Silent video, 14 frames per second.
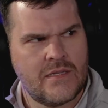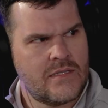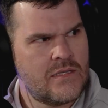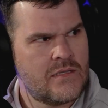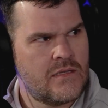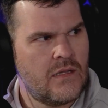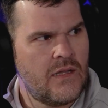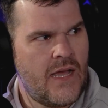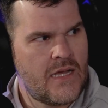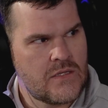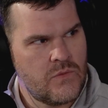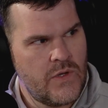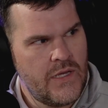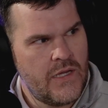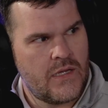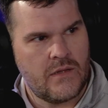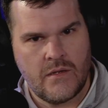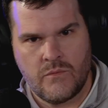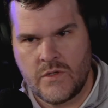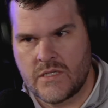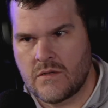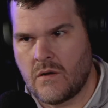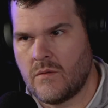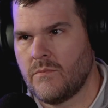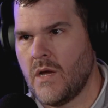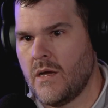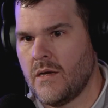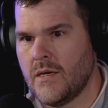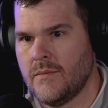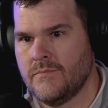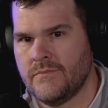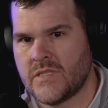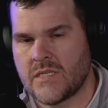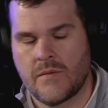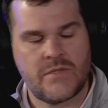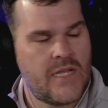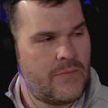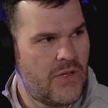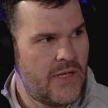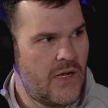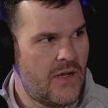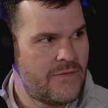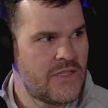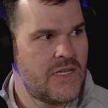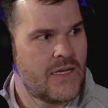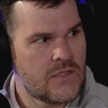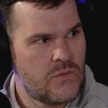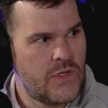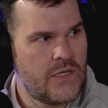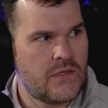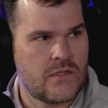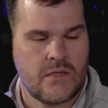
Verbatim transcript: this is the last week, and then we start um, sub state playoffs next week.